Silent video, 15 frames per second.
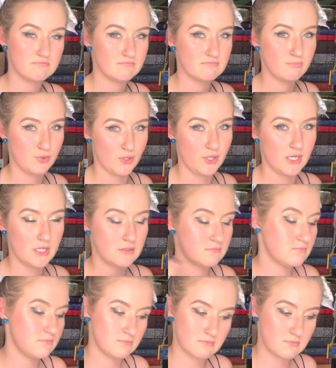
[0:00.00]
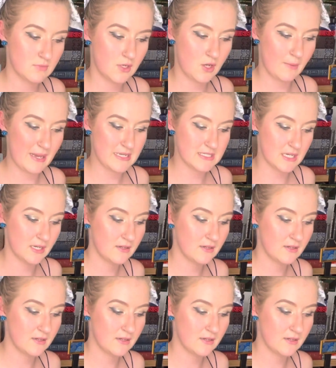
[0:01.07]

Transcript: brilliant. Amazing.